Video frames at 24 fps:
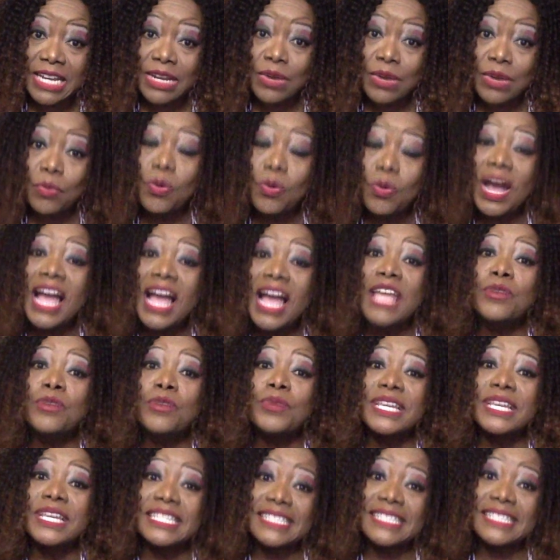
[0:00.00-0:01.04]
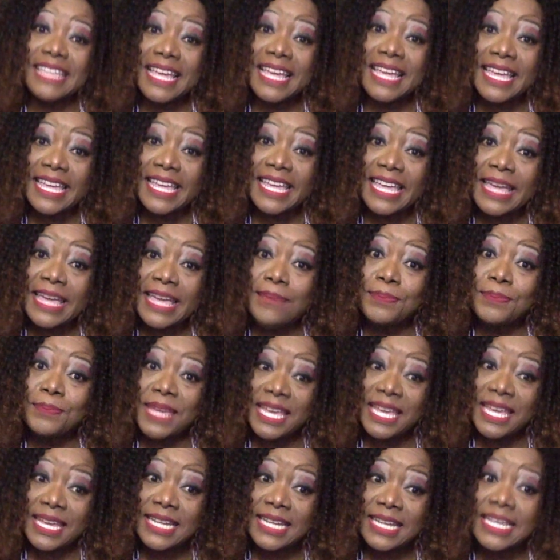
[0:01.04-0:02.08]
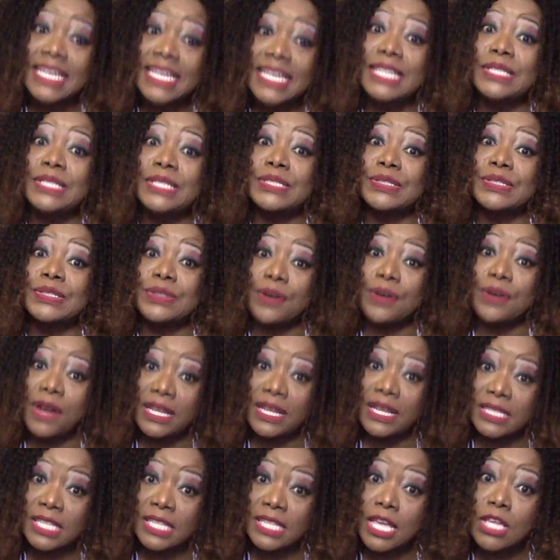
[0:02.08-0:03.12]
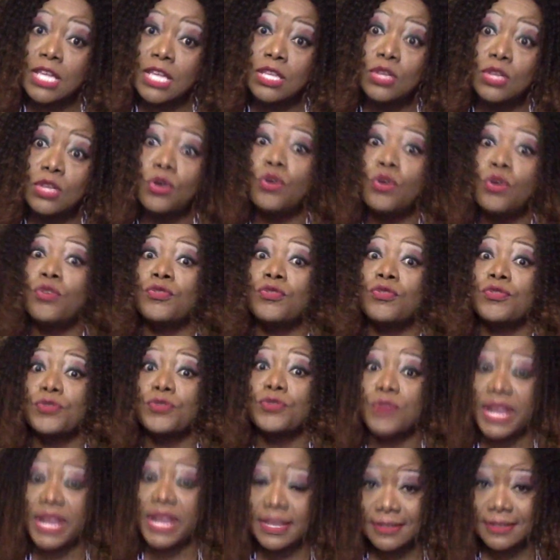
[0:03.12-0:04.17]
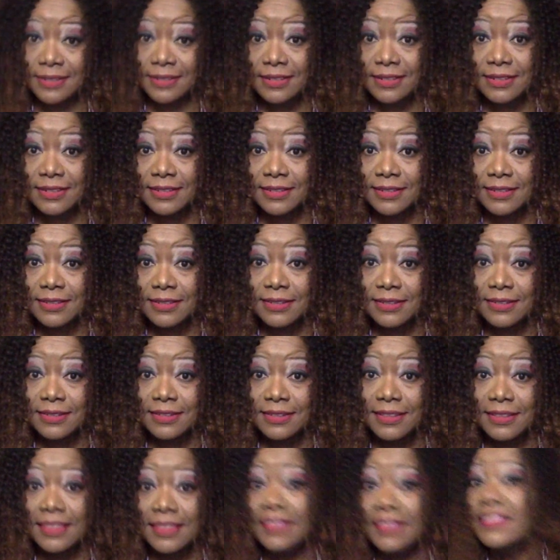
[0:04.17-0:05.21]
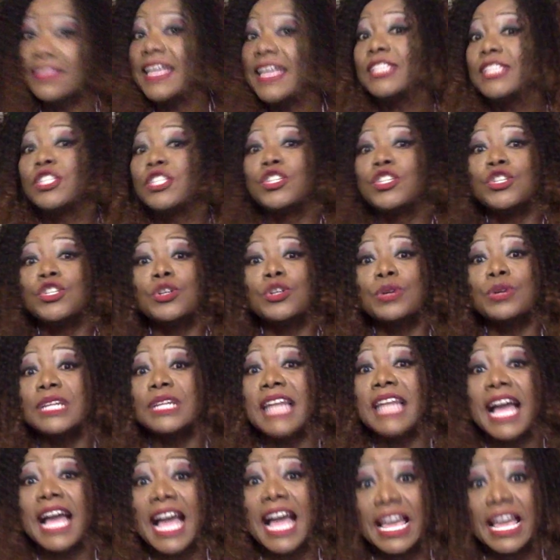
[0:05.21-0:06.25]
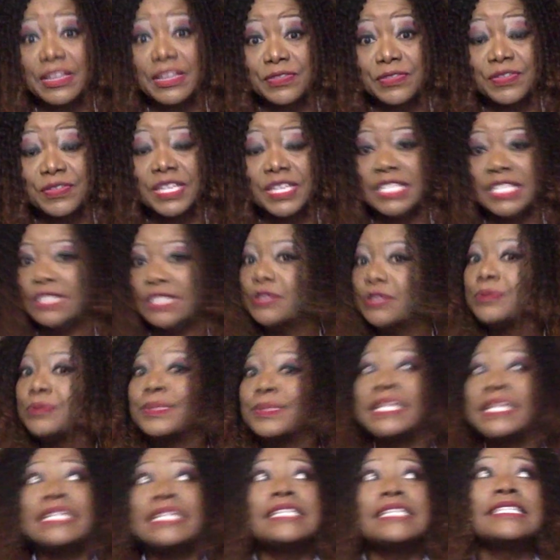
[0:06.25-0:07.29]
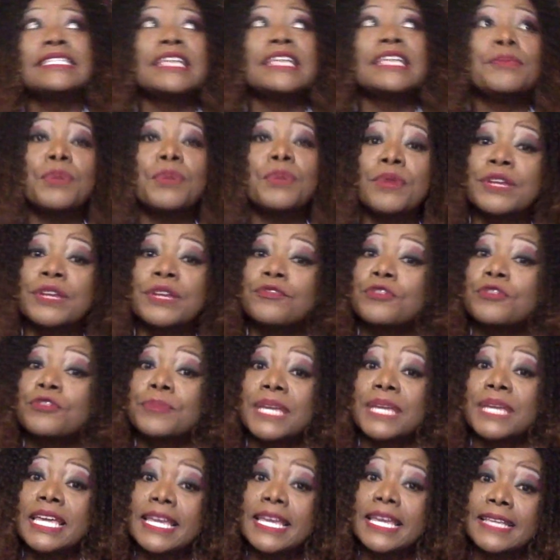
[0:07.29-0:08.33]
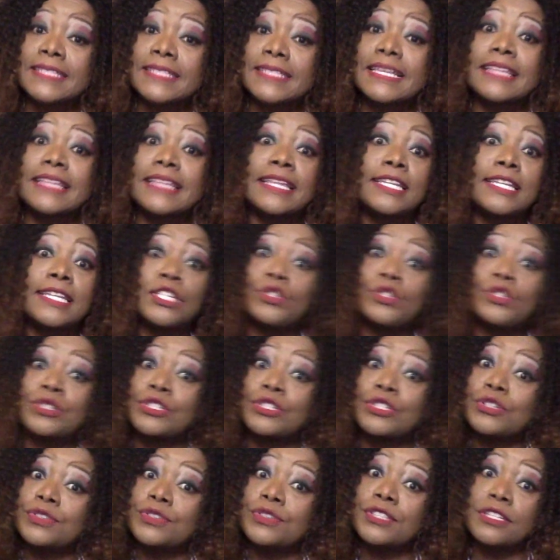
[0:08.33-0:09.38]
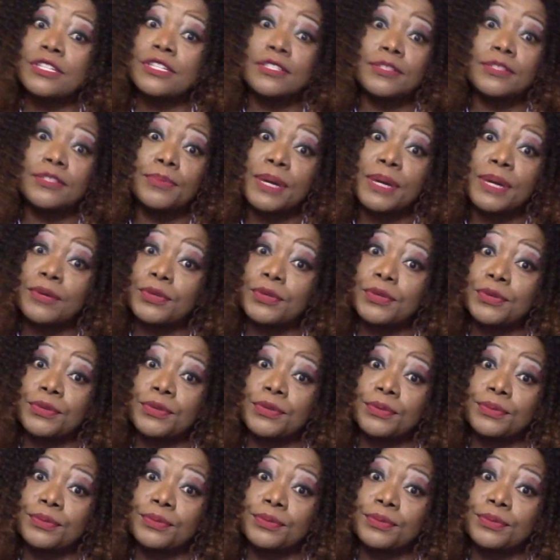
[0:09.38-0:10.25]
Why we say a man is not your friend, and that your life is completely separate from his, and that he should know things about you,